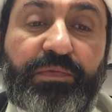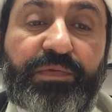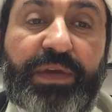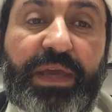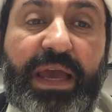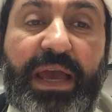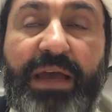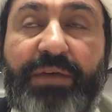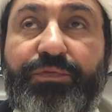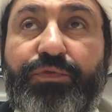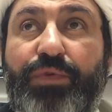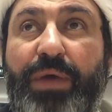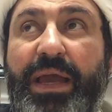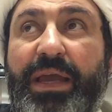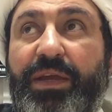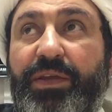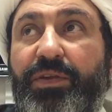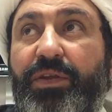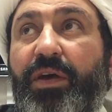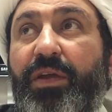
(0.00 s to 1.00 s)
we have to
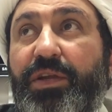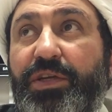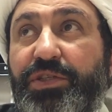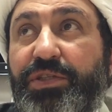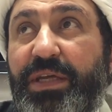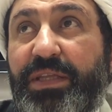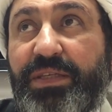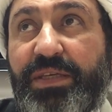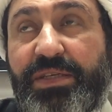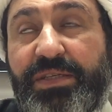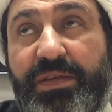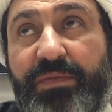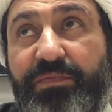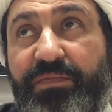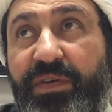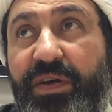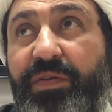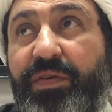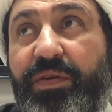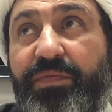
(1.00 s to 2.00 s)
acknowledge that this is a
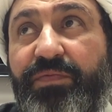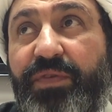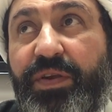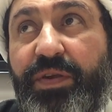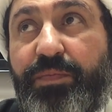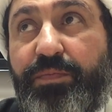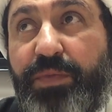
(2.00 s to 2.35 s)
very, very